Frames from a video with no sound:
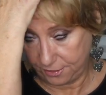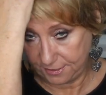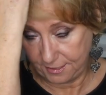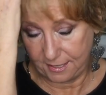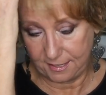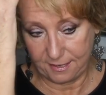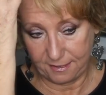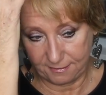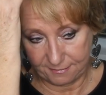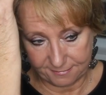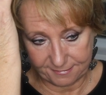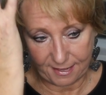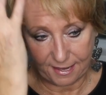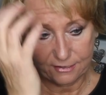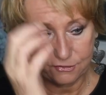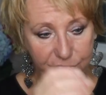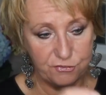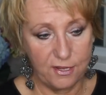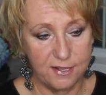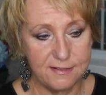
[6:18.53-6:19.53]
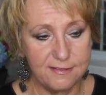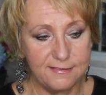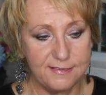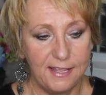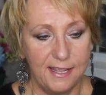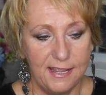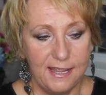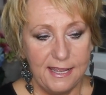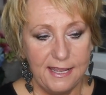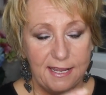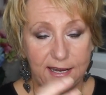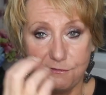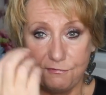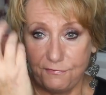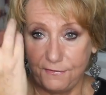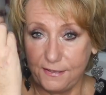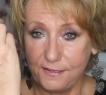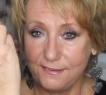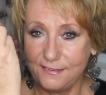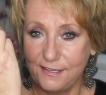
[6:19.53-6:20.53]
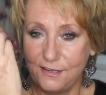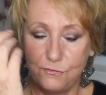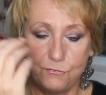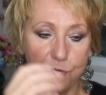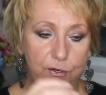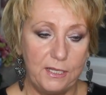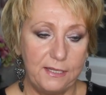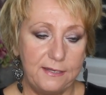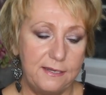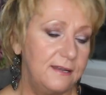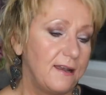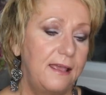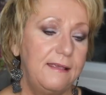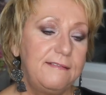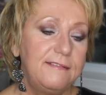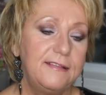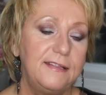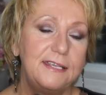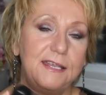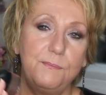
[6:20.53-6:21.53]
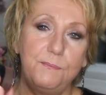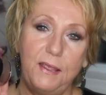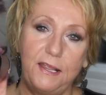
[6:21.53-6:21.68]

thinning sections, it fills in really nicely.